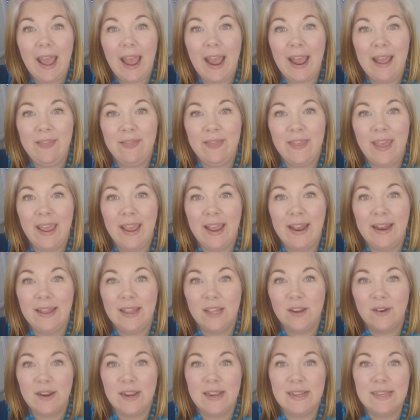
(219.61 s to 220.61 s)
And then
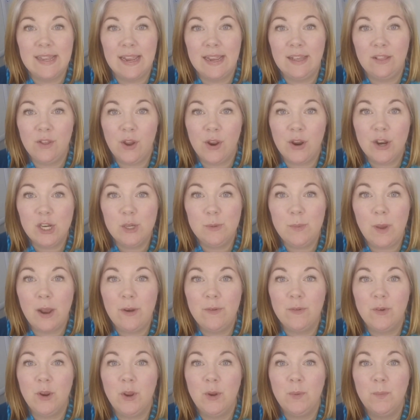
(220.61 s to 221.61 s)
there is a large
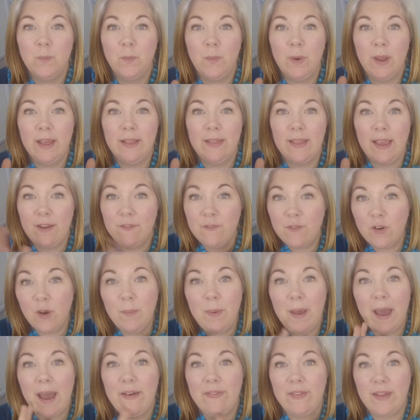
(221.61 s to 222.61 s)
bedroom with a
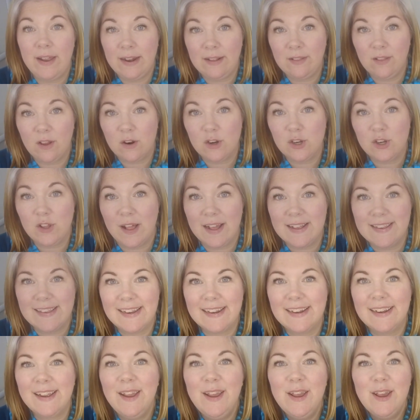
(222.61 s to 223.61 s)
full bath and a large
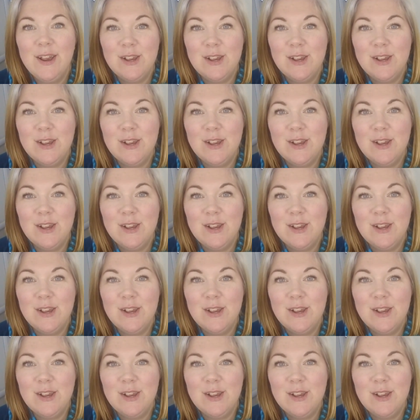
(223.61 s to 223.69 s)
closet.